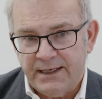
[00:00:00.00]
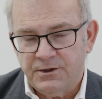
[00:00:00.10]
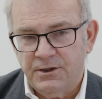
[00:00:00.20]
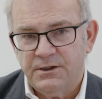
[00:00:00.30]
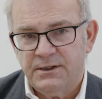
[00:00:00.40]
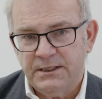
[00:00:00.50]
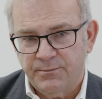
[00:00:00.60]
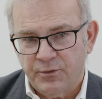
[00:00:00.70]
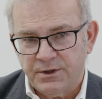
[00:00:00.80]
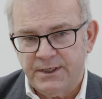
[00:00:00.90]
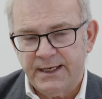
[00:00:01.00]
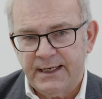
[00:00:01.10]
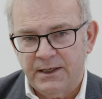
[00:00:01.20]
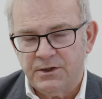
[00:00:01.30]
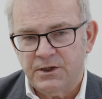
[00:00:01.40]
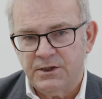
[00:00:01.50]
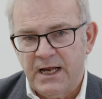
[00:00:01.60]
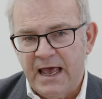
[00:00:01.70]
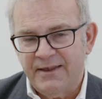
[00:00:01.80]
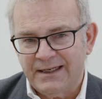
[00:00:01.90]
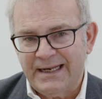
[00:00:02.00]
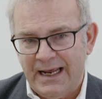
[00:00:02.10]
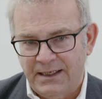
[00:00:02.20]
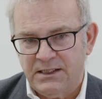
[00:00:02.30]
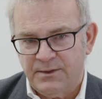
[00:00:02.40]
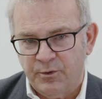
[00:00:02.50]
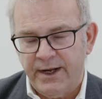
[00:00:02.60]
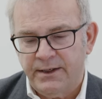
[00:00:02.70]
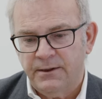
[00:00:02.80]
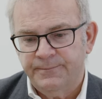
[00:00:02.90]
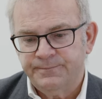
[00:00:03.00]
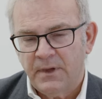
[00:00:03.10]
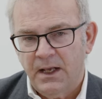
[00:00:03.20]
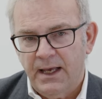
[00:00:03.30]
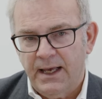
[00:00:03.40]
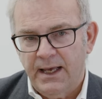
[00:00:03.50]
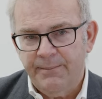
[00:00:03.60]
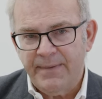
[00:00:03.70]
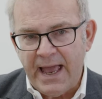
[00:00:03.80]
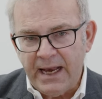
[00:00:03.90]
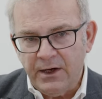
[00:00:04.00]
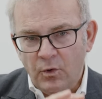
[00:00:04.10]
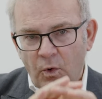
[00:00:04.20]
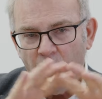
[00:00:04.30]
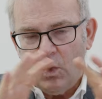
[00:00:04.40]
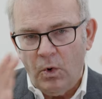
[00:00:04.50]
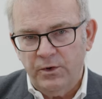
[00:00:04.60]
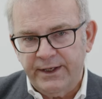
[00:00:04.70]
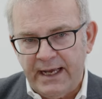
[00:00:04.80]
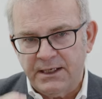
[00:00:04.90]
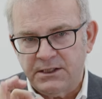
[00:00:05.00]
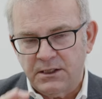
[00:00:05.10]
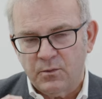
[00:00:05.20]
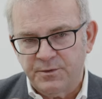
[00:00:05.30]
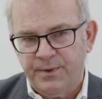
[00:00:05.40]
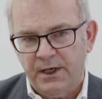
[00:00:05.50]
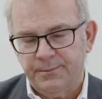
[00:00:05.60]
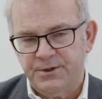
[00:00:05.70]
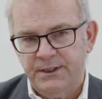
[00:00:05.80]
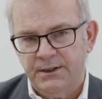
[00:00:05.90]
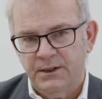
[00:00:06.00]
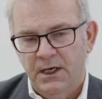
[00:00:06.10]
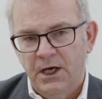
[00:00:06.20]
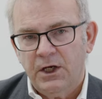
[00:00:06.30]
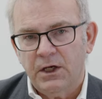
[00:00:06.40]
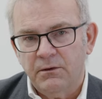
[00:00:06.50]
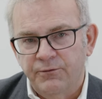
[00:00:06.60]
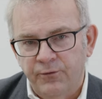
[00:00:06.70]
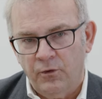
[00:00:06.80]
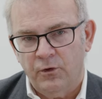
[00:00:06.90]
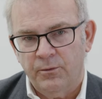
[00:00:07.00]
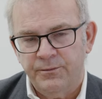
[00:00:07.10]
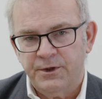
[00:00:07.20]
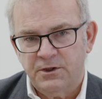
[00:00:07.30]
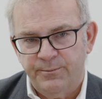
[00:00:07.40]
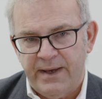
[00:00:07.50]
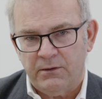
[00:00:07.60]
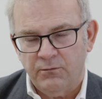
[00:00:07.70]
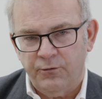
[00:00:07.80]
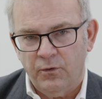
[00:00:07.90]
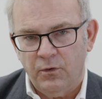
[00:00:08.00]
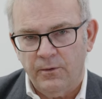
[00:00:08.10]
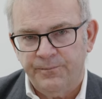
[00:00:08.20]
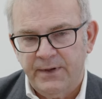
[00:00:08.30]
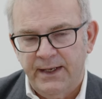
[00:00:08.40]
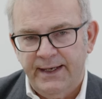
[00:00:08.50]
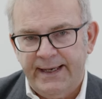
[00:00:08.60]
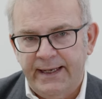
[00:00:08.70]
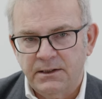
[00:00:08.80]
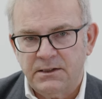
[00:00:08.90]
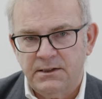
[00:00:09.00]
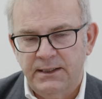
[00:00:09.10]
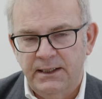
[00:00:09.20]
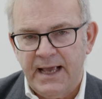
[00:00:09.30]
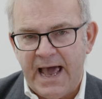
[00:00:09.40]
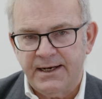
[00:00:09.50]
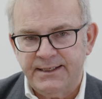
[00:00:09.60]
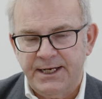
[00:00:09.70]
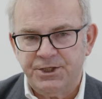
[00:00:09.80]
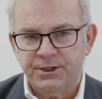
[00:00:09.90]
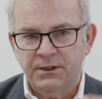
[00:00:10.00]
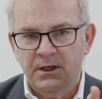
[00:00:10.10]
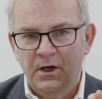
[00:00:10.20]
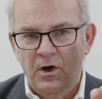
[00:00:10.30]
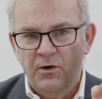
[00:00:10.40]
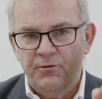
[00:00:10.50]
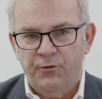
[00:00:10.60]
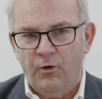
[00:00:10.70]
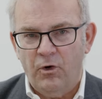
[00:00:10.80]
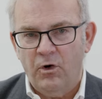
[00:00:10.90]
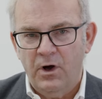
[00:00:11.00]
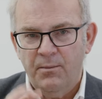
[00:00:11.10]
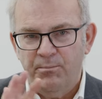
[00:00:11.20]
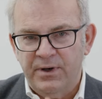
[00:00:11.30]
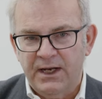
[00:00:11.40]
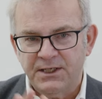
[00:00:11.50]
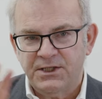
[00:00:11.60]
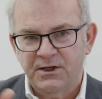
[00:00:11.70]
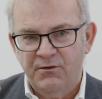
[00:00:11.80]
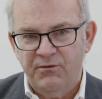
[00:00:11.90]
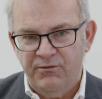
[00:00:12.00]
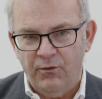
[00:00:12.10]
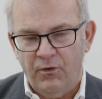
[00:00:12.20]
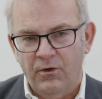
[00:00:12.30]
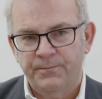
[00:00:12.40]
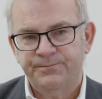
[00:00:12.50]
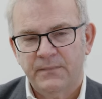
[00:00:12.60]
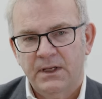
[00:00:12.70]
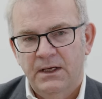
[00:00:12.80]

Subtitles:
cancers, these are prostate cancers that can spread, and all the cancer that was biopsied conformed to pattern 4, hence the annotation 4+4.